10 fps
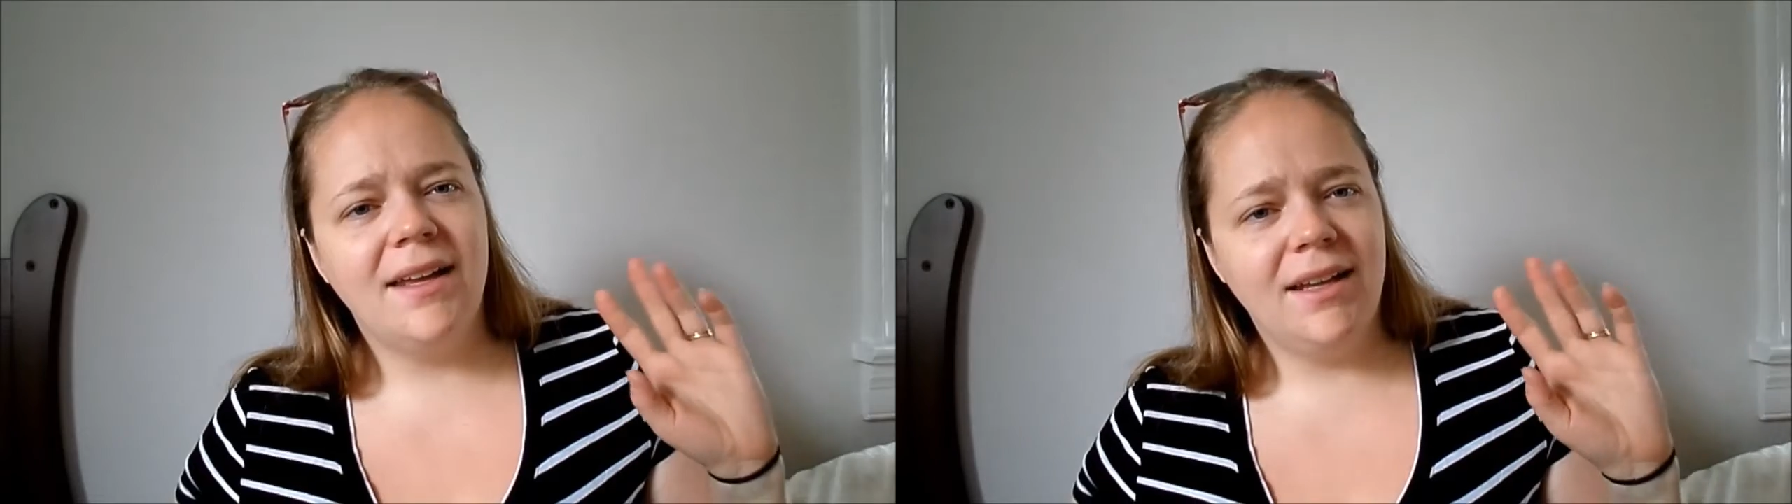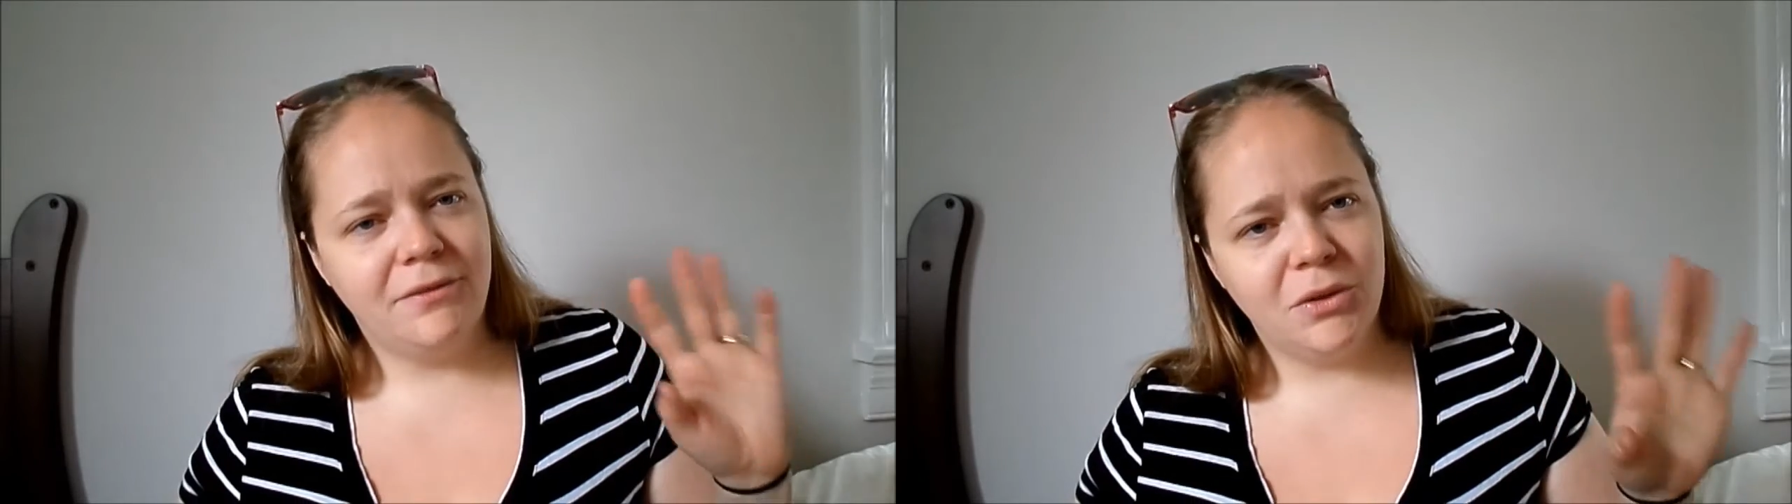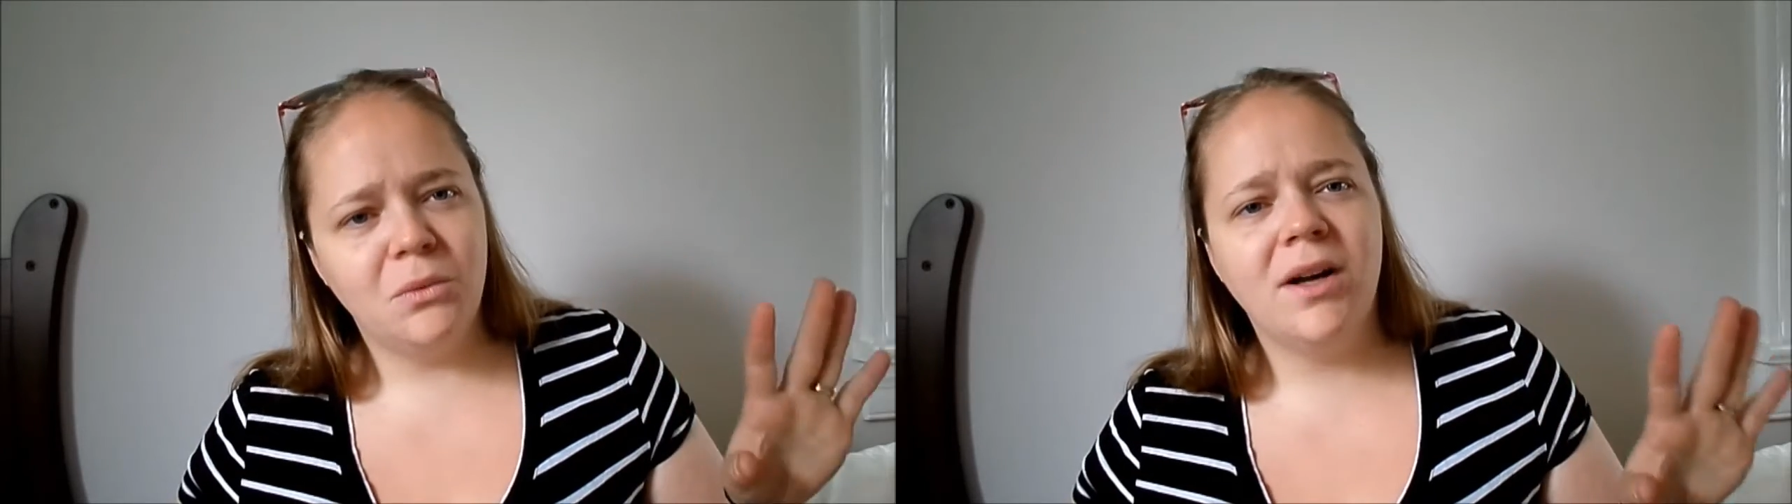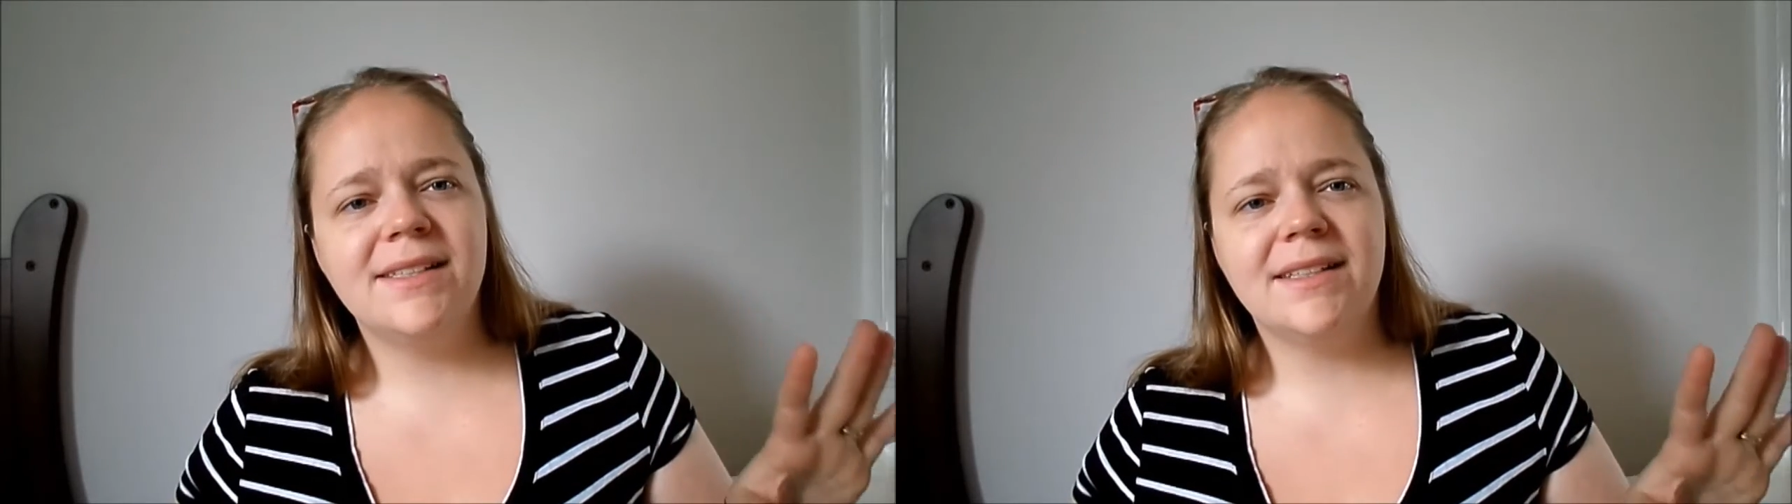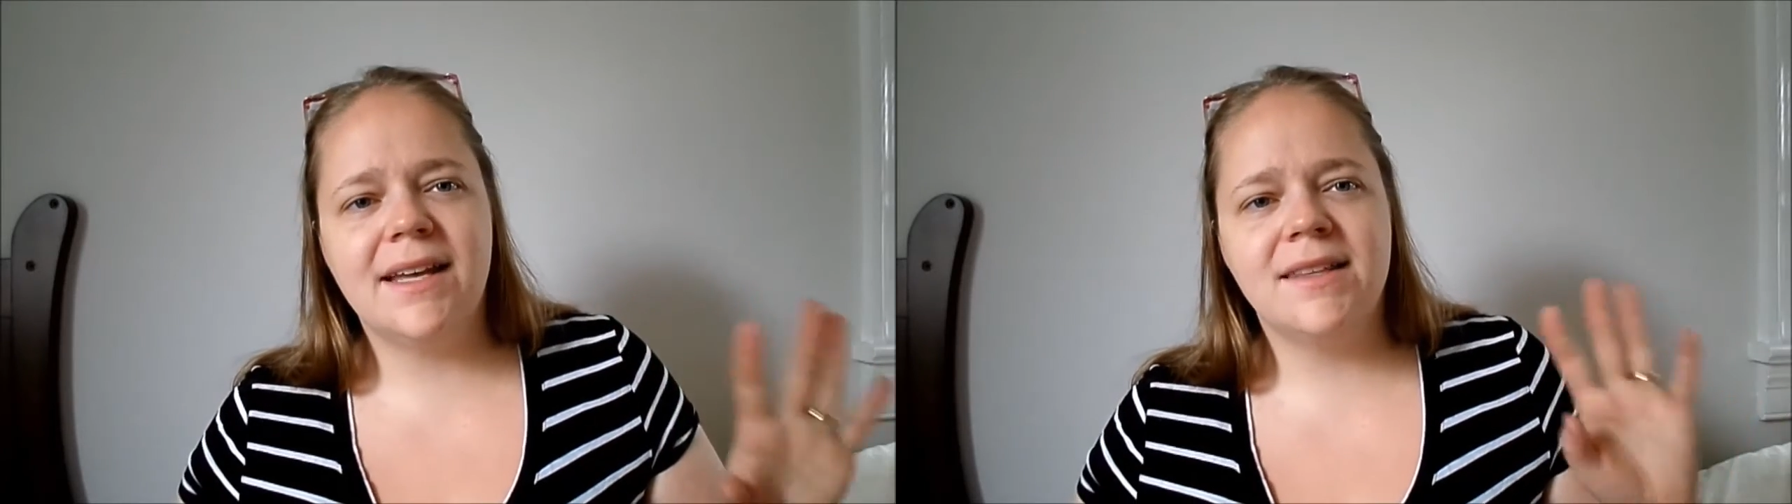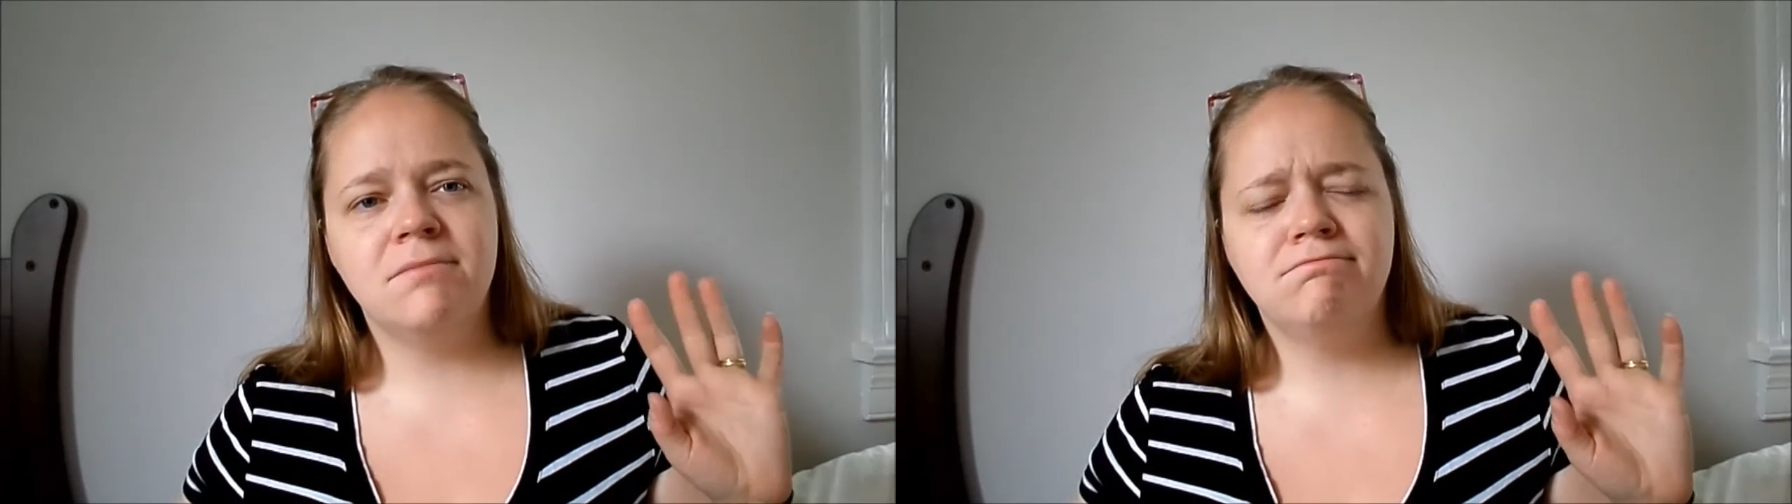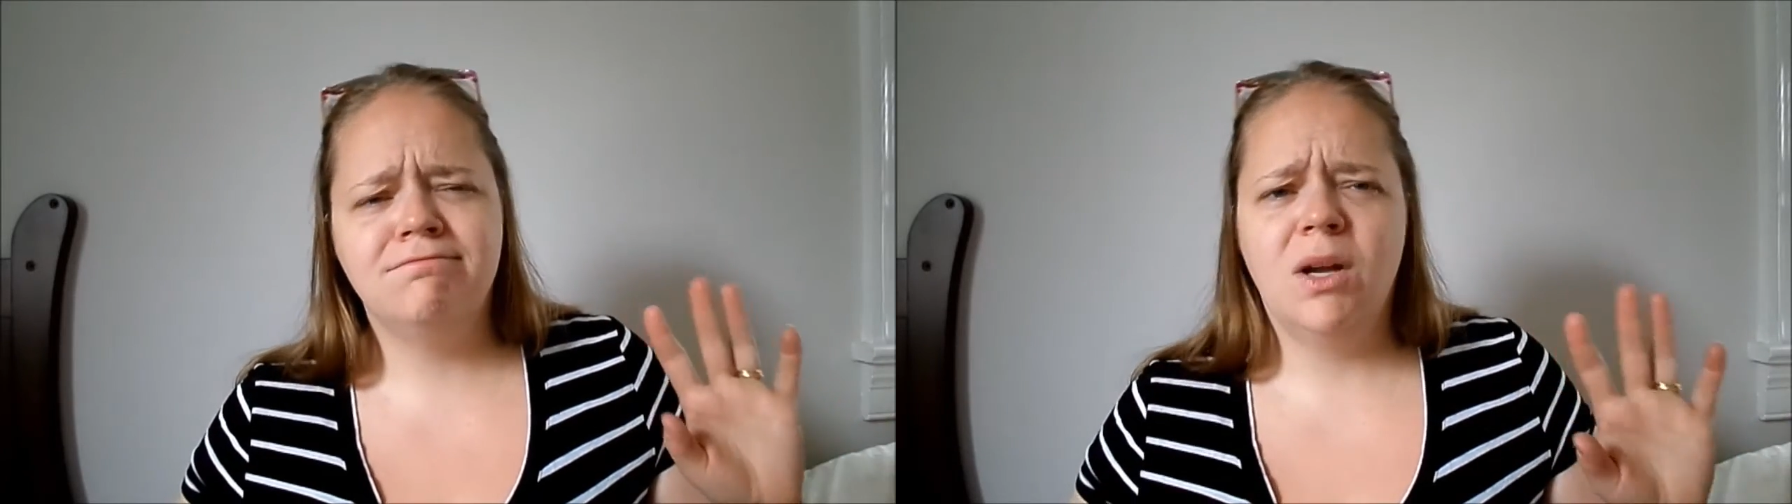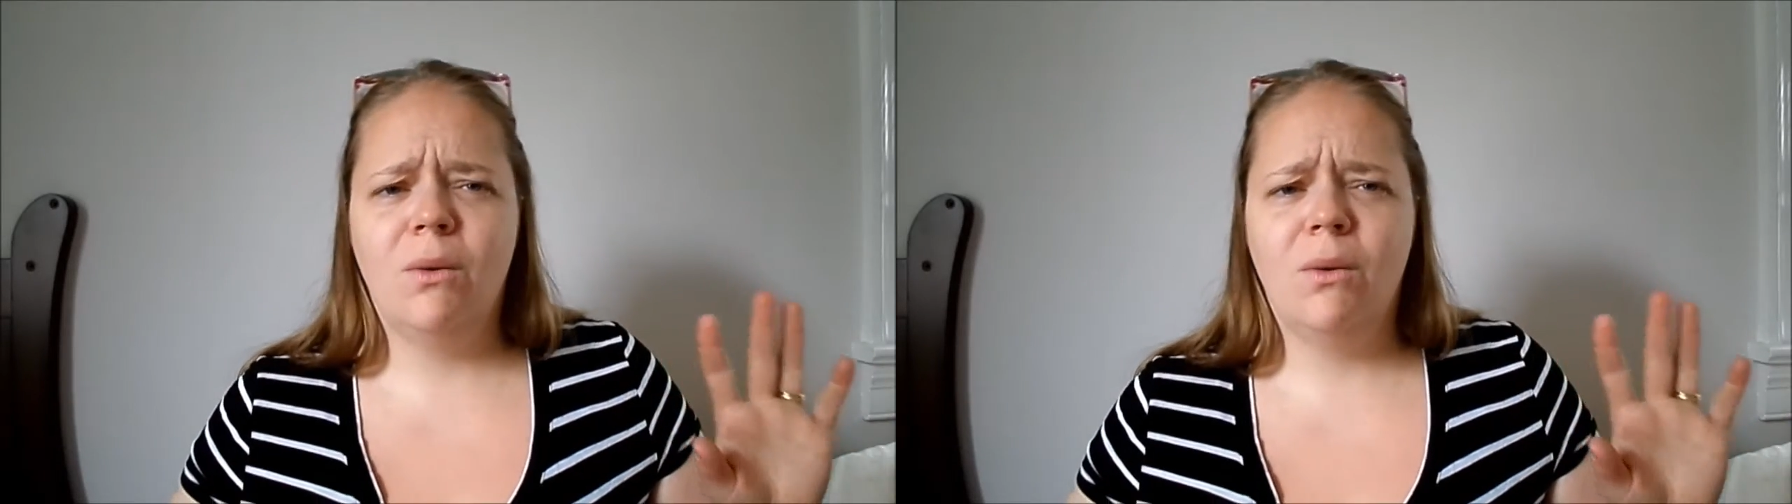if you want to get them,